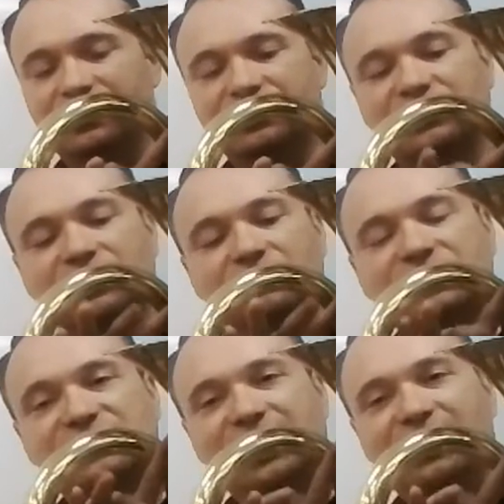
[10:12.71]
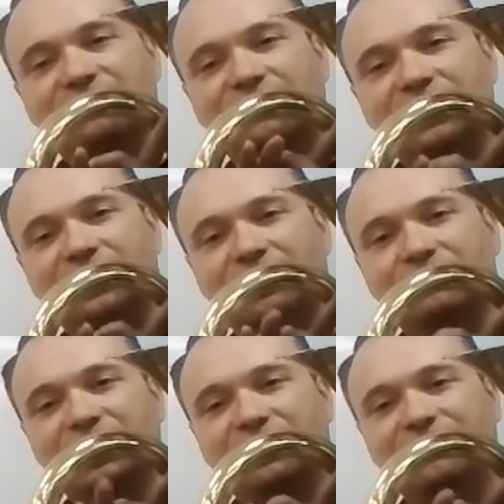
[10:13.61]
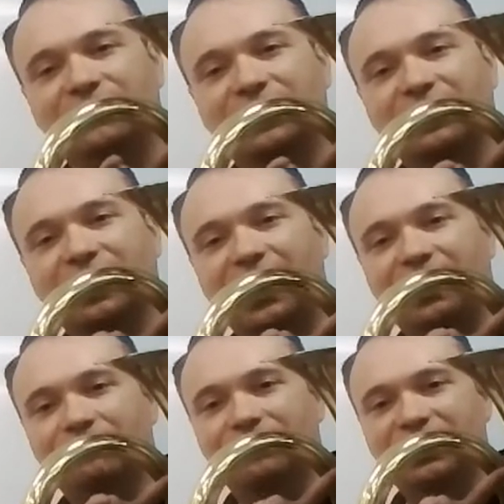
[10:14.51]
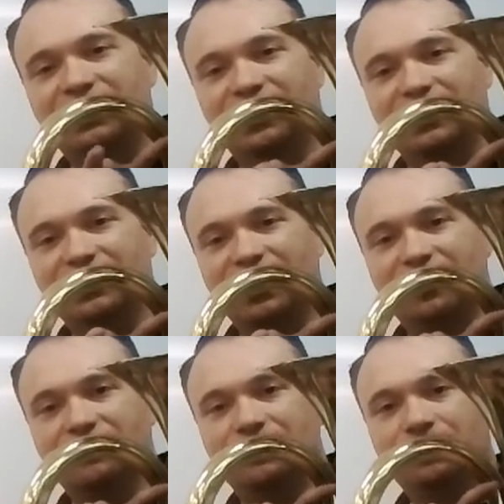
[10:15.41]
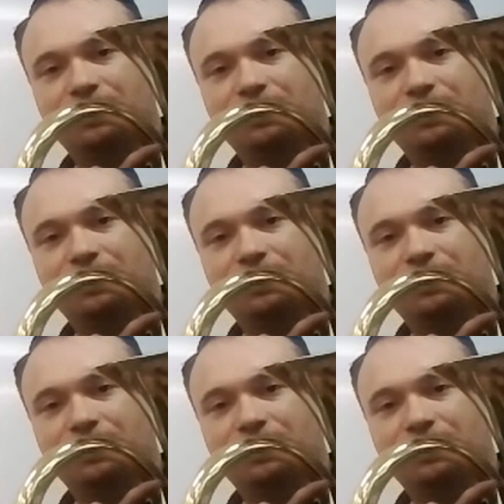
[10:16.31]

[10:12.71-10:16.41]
So second finger, middle finger, and pinky down.